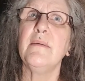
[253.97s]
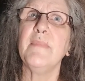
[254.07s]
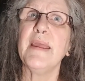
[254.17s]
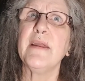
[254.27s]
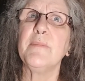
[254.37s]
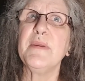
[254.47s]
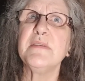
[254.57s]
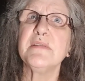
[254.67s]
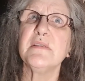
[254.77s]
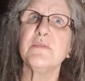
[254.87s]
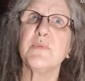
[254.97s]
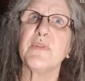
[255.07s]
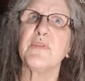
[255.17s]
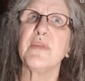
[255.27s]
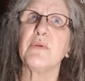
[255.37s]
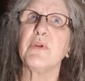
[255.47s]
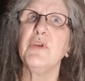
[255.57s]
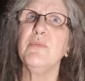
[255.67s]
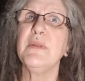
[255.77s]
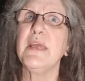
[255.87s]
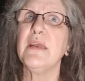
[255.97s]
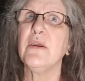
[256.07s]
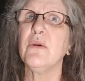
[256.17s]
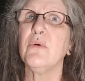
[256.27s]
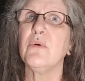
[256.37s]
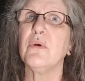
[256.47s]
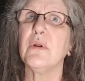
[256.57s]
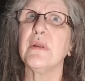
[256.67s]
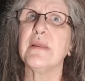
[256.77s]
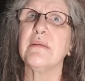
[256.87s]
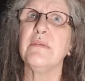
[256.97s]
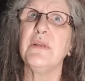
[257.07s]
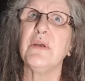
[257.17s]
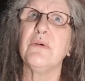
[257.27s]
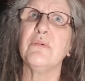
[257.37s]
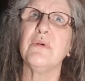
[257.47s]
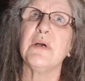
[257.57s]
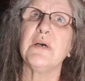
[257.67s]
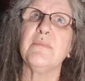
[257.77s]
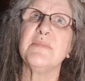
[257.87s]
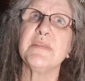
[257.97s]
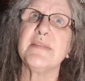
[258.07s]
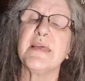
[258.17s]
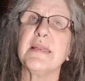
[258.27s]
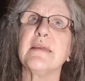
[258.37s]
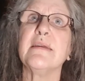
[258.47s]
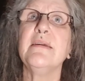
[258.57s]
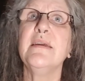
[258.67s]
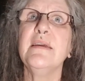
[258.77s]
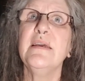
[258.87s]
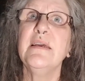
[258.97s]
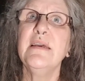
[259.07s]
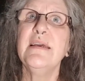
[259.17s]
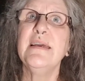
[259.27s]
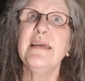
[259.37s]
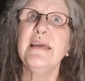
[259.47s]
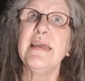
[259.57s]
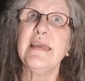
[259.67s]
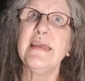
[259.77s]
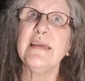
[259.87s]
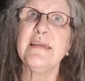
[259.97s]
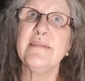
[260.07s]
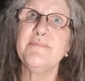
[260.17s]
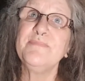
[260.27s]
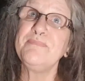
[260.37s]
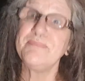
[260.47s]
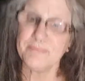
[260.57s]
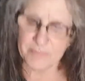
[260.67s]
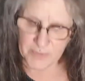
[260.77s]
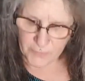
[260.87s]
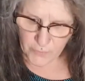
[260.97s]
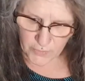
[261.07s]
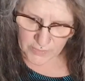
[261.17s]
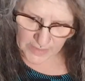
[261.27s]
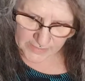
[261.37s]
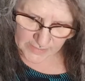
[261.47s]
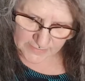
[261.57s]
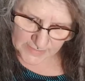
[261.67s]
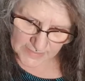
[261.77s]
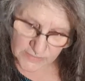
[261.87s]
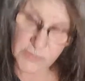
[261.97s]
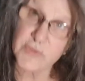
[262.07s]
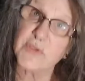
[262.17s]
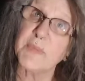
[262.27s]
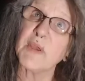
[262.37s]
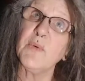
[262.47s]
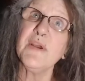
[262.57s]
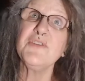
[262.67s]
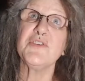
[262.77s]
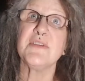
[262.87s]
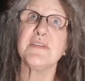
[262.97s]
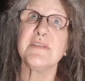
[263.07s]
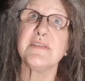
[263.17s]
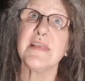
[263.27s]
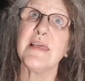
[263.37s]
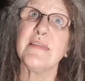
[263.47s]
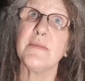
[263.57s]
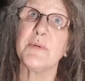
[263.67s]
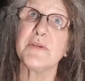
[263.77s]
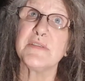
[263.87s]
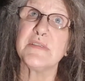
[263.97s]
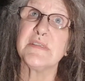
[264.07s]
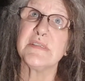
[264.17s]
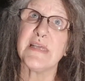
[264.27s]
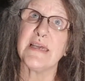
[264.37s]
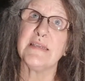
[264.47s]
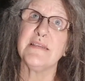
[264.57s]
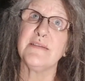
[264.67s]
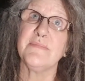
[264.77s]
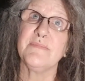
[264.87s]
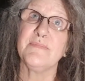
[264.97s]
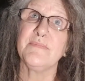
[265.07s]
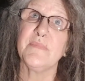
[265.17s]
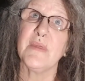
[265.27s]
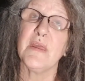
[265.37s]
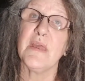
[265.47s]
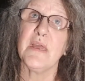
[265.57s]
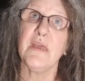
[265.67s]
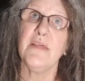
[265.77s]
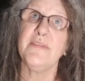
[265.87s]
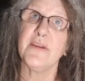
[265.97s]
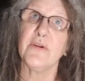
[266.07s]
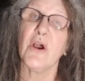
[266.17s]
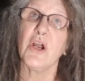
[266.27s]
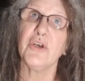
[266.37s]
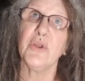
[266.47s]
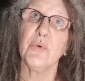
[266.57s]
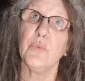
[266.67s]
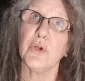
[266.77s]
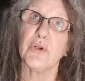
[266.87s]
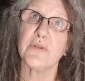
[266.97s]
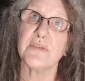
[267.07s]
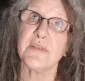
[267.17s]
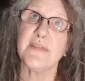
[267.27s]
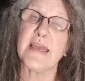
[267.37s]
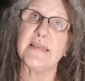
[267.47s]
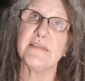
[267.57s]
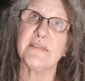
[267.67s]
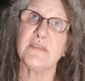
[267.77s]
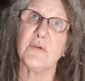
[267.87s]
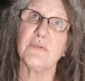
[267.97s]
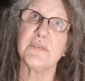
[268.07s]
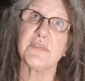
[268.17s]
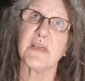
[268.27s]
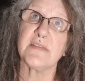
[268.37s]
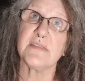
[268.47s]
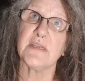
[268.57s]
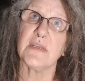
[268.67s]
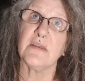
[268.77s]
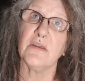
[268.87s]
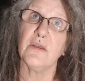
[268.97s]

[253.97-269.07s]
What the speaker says: hair pieces, whether they were human hair or, you know, synthetic. And before I got the answers to my questions, the person said, "There are no words. That is so disgusting.